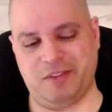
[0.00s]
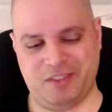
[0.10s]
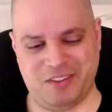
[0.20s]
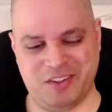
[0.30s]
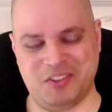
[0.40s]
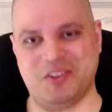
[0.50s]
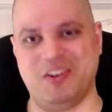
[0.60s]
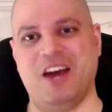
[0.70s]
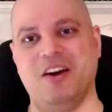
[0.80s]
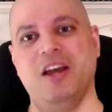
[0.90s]
so
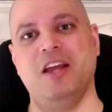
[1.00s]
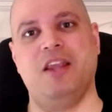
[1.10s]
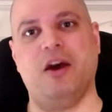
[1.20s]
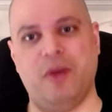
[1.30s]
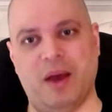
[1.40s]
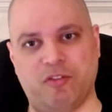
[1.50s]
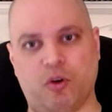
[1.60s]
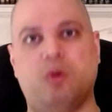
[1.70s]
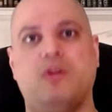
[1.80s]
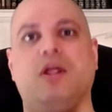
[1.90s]
now you have a
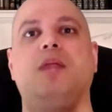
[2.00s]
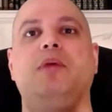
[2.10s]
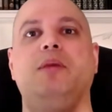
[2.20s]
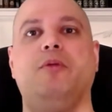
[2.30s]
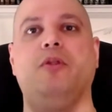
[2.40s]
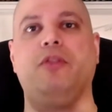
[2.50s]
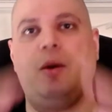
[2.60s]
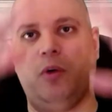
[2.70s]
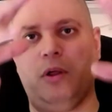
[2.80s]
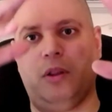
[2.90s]
whole lot of people that
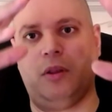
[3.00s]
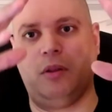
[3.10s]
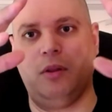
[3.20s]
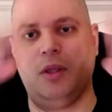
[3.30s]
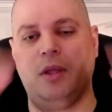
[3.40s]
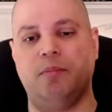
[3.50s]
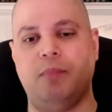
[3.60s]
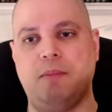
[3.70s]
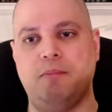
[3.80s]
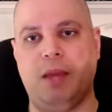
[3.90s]
will,
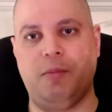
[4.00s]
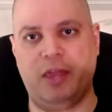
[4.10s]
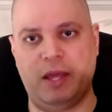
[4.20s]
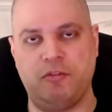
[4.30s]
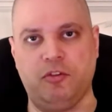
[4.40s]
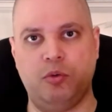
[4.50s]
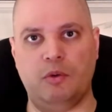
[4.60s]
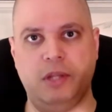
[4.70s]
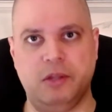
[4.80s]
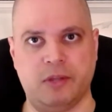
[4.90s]
maybe they get
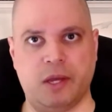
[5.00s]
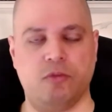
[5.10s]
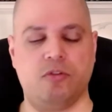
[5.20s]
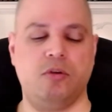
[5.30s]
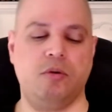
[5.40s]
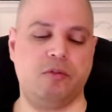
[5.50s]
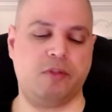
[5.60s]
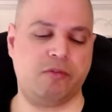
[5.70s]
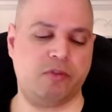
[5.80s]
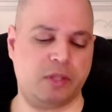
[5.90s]
student discounts too and
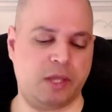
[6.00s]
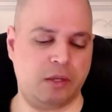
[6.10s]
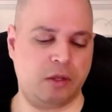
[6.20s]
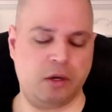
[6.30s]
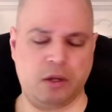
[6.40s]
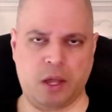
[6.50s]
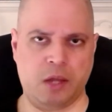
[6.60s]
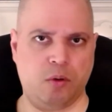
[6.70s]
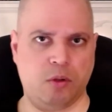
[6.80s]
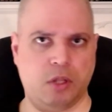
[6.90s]
stuff like that. I
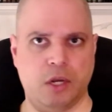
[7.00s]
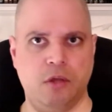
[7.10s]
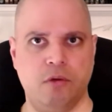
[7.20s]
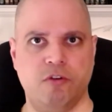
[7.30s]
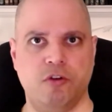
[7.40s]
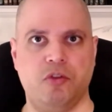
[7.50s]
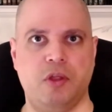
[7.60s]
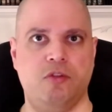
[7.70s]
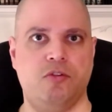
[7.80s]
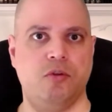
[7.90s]
know a lot of university
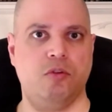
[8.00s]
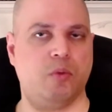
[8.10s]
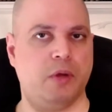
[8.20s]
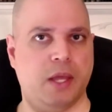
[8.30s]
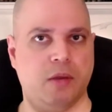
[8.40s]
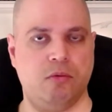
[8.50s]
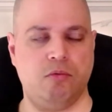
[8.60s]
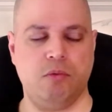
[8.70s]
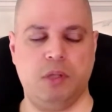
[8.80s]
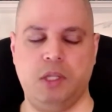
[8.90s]
students will get
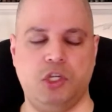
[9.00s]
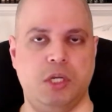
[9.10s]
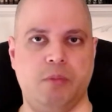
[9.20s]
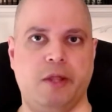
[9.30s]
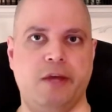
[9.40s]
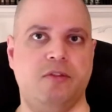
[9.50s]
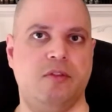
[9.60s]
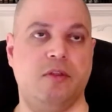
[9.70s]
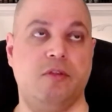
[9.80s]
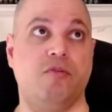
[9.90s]
really cheap
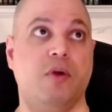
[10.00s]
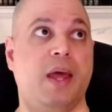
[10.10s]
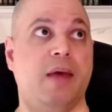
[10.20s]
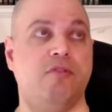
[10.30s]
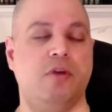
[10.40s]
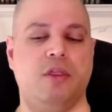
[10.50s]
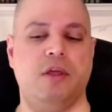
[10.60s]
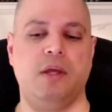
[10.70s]
licenses for everything,